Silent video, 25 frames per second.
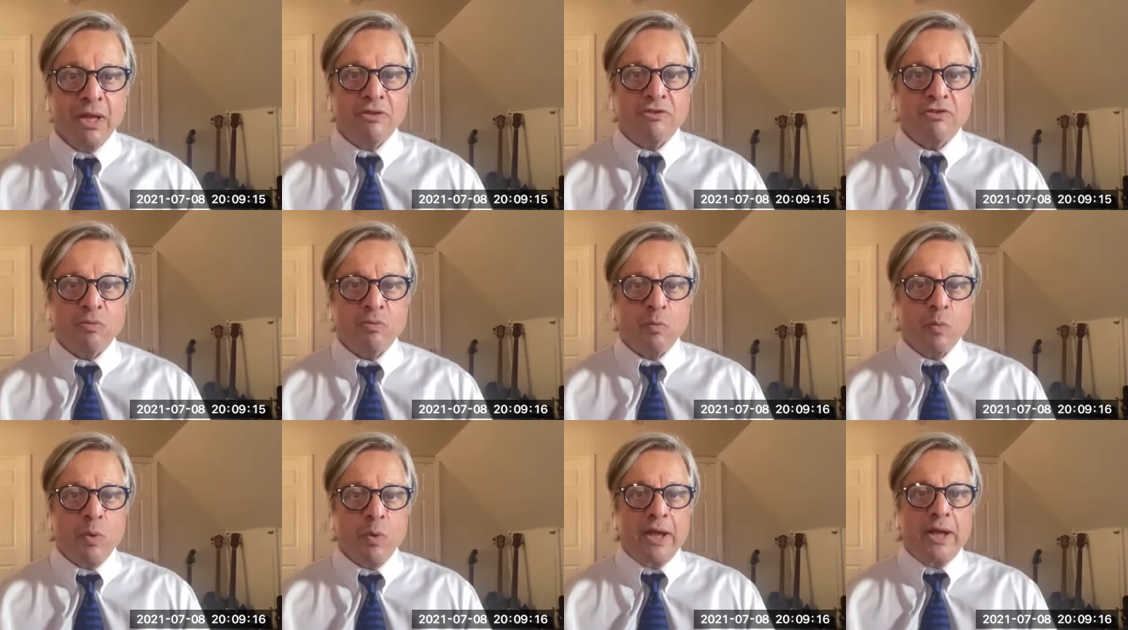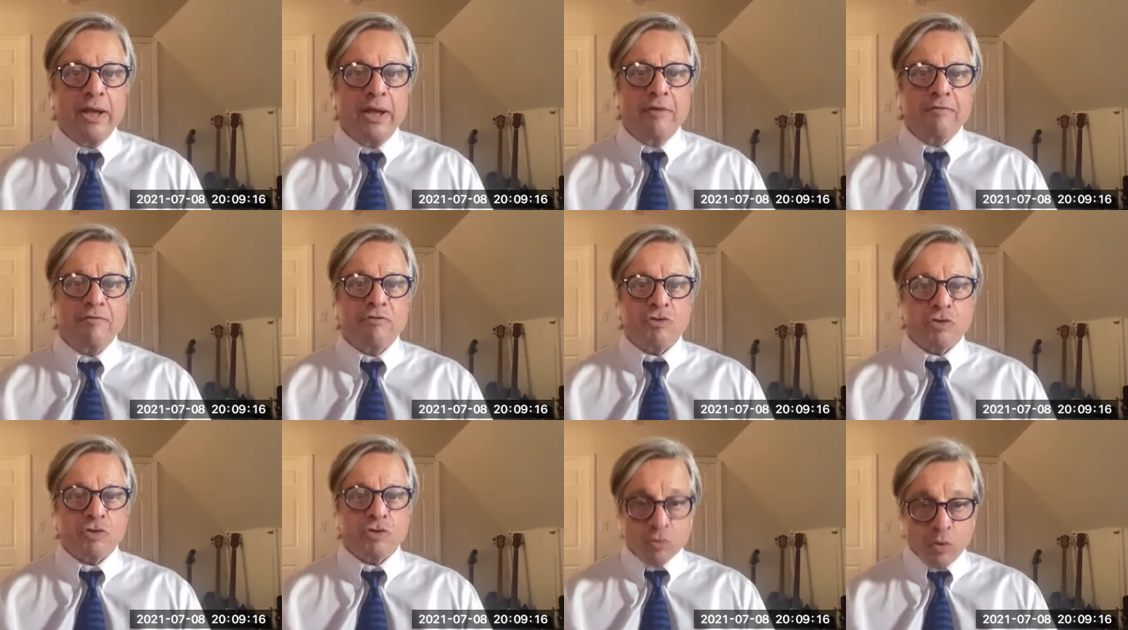It's a
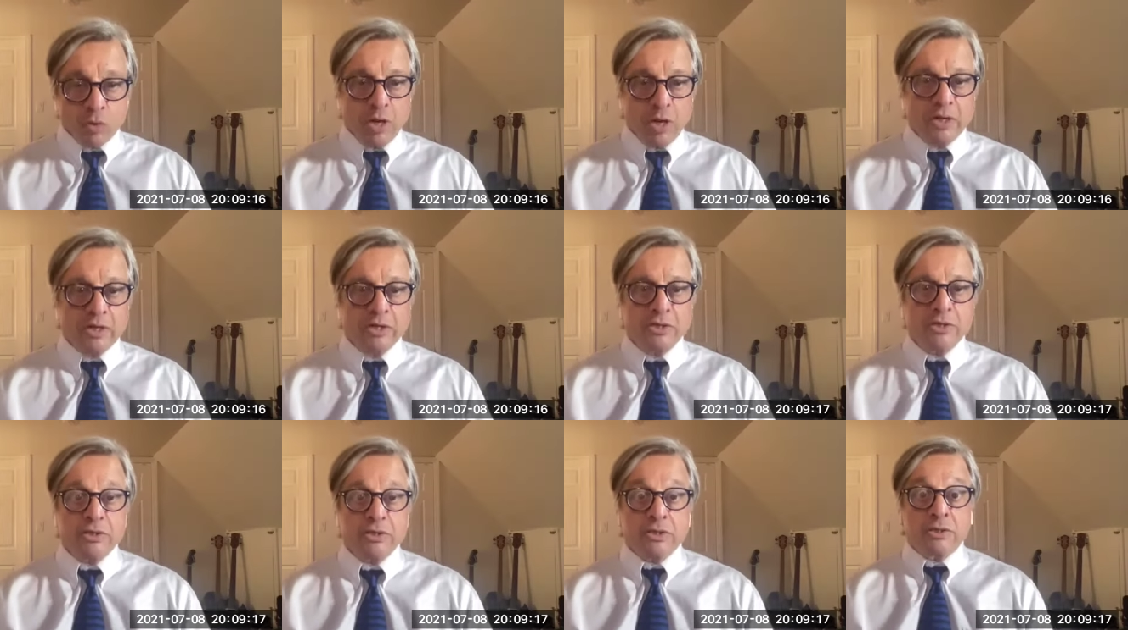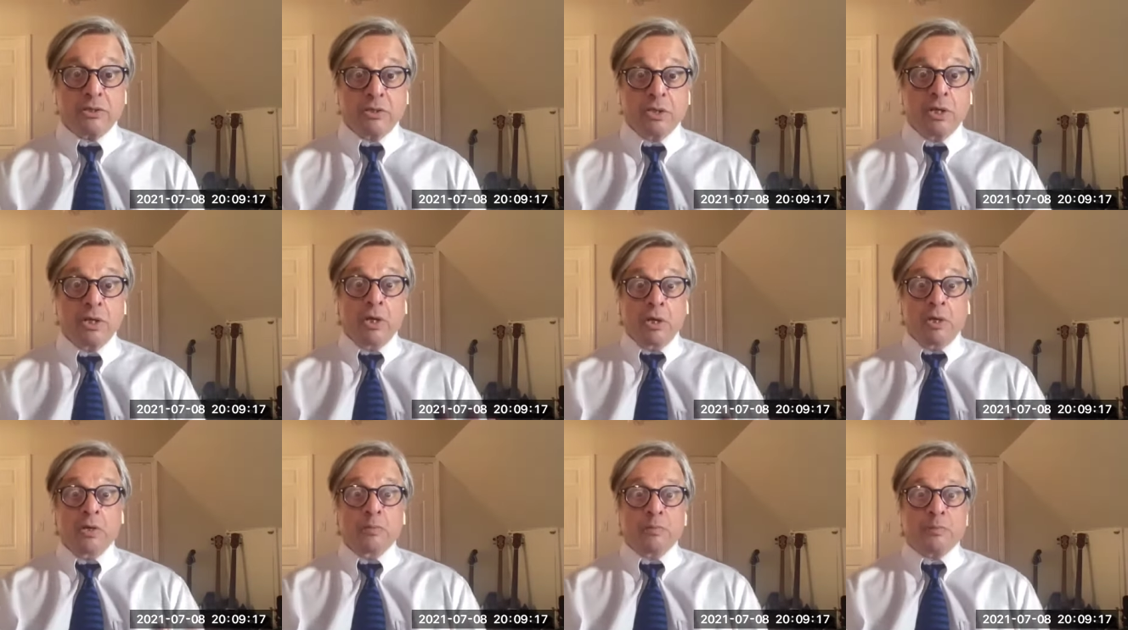way of trying to
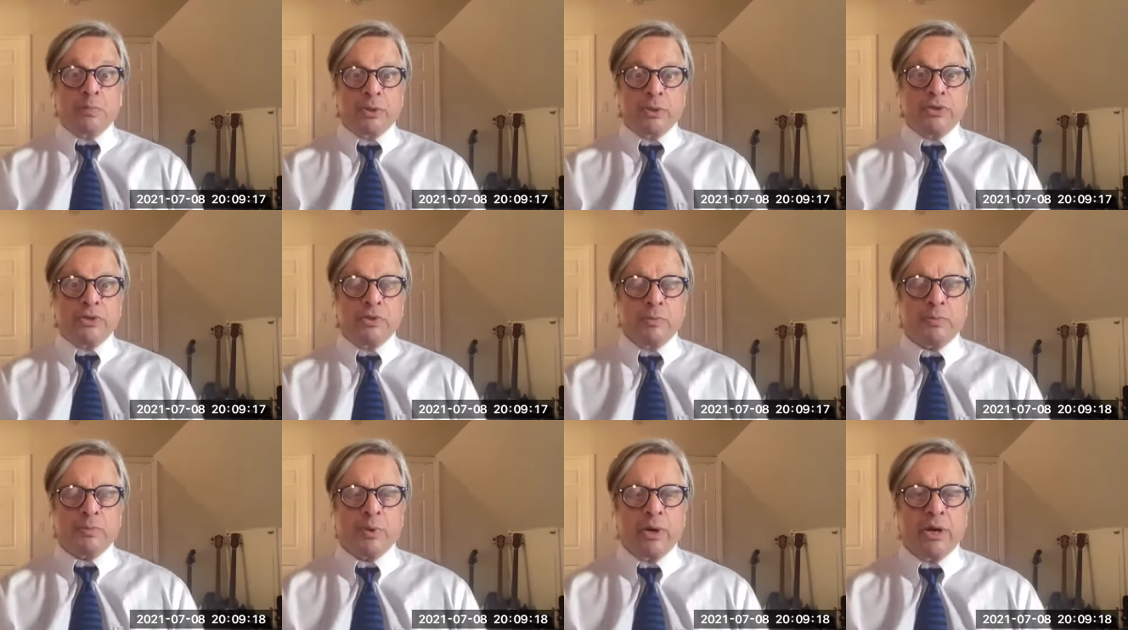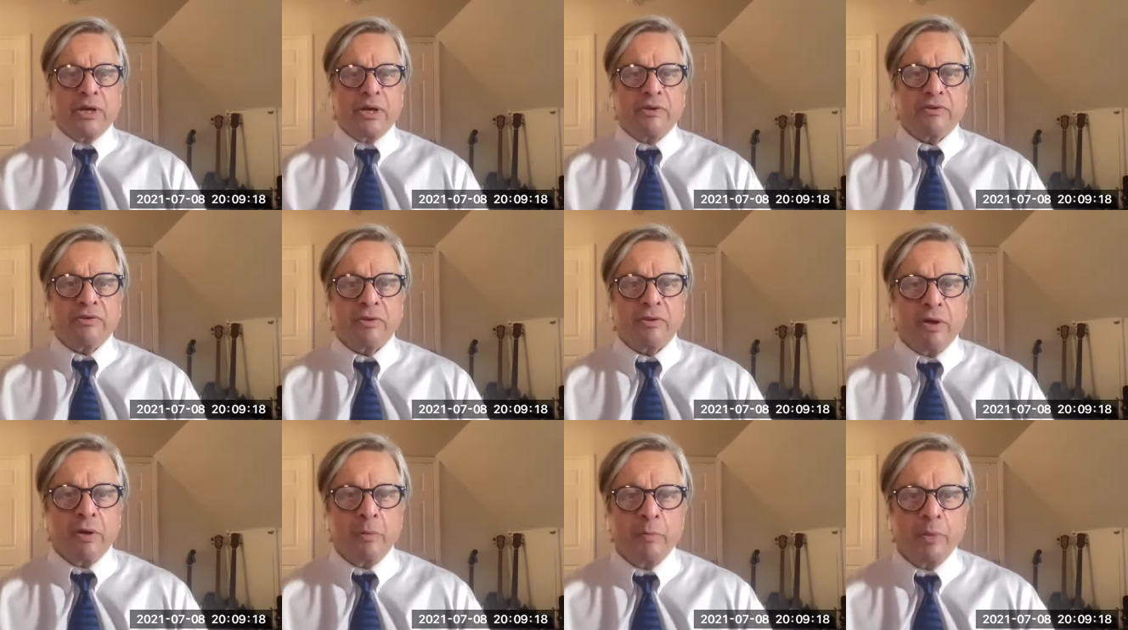put the
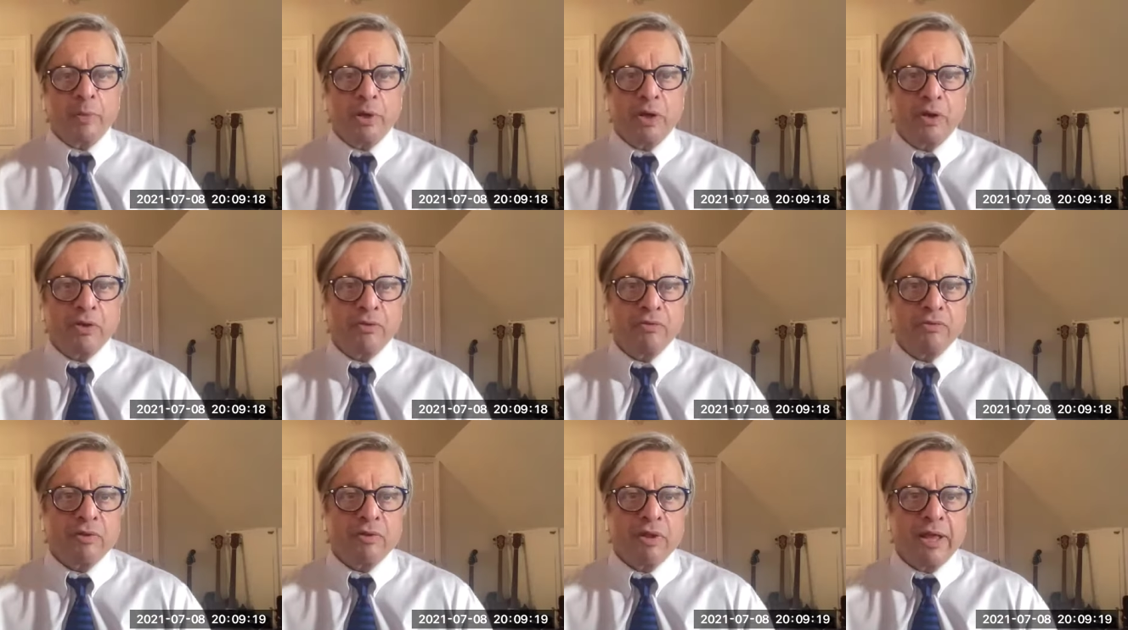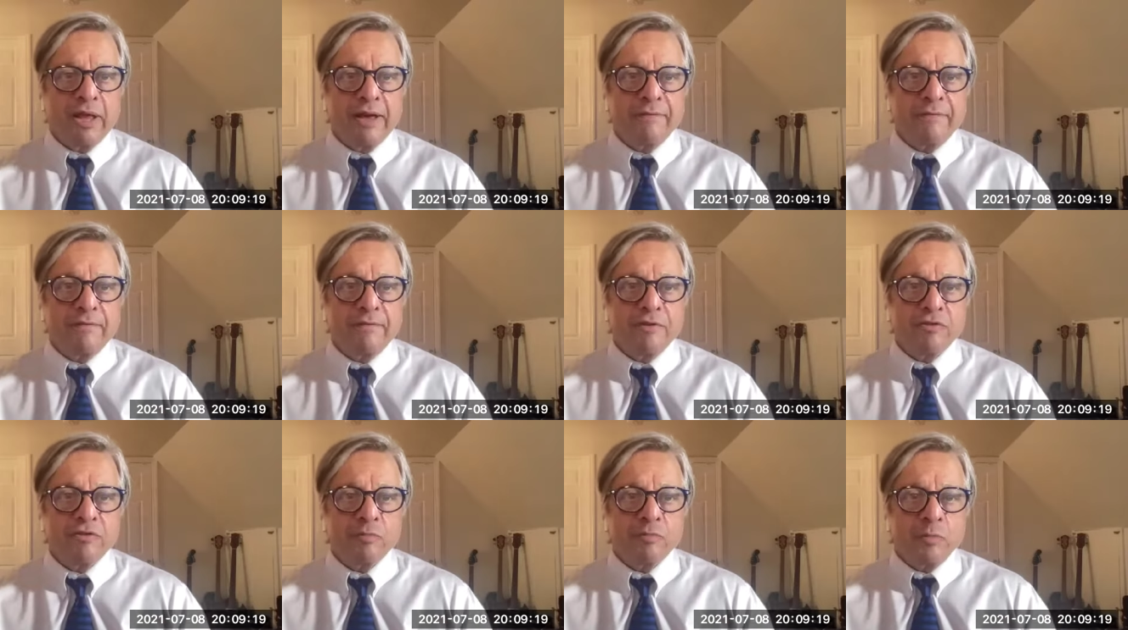brakes on because
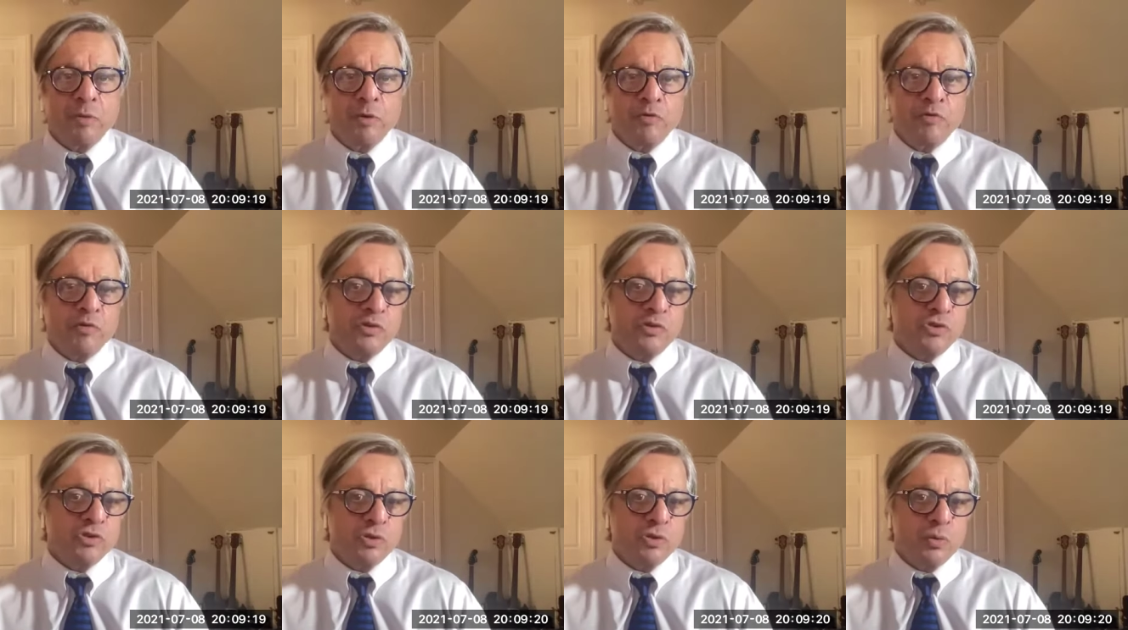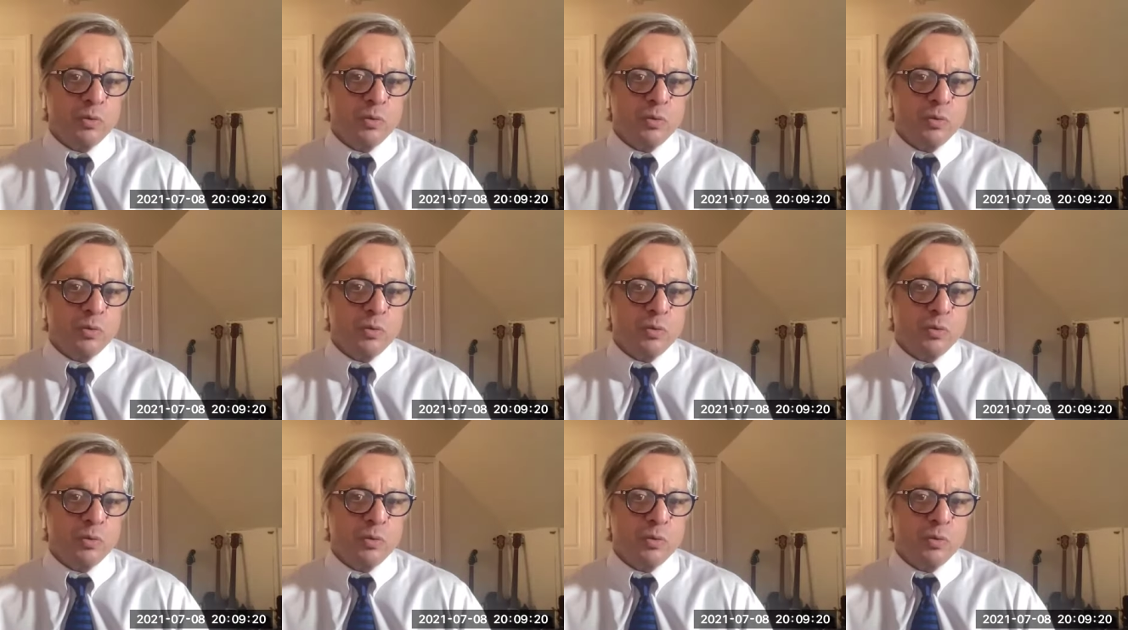life is moving too
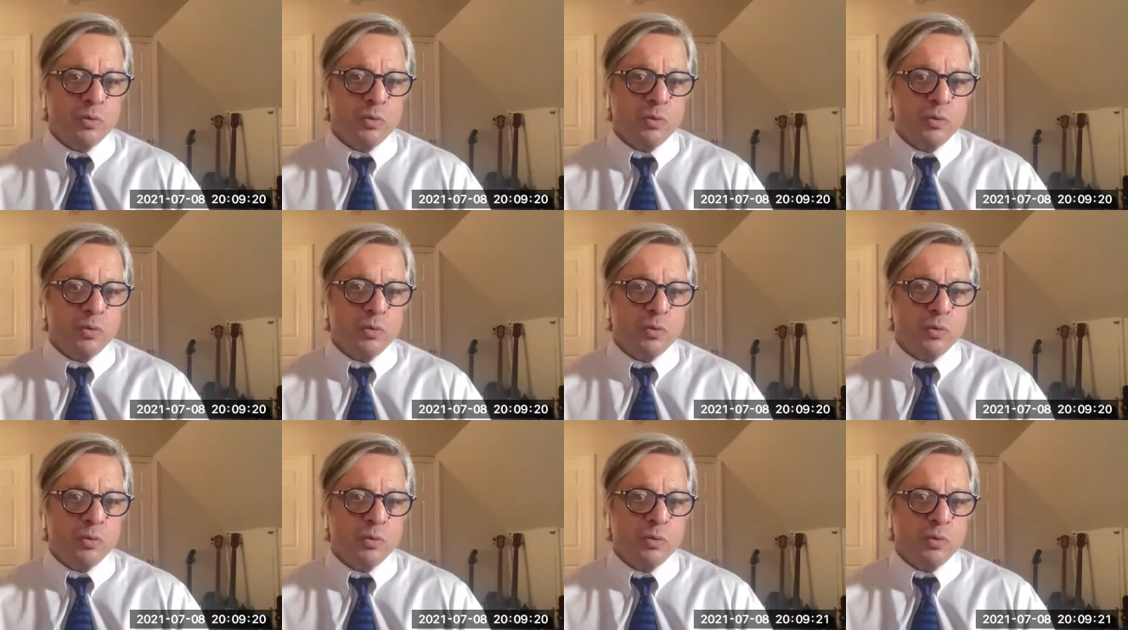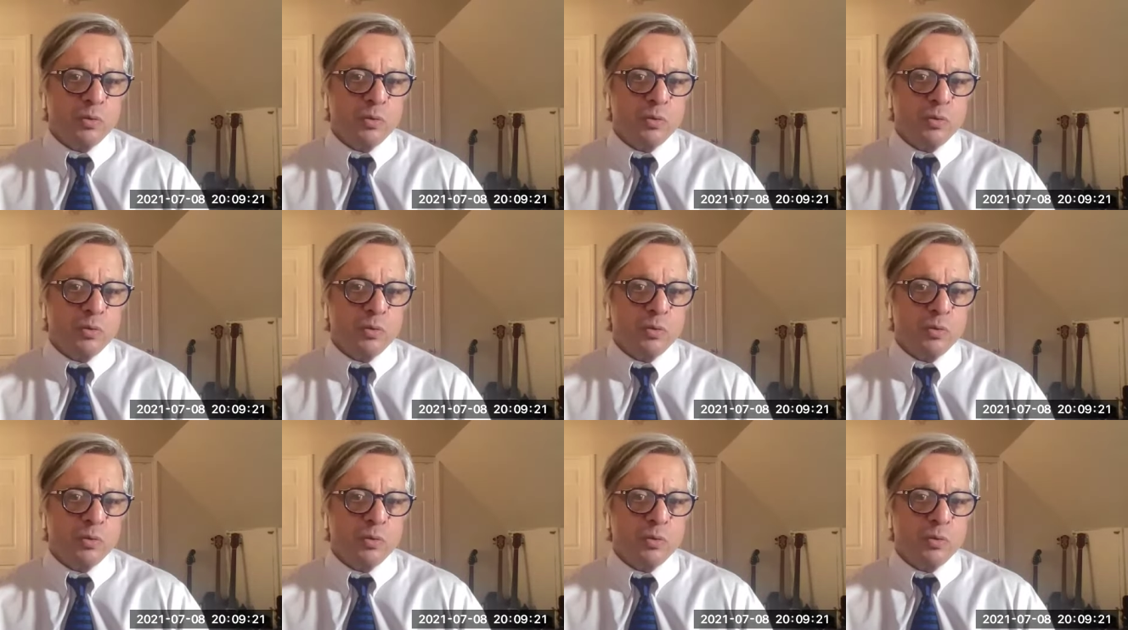quickly.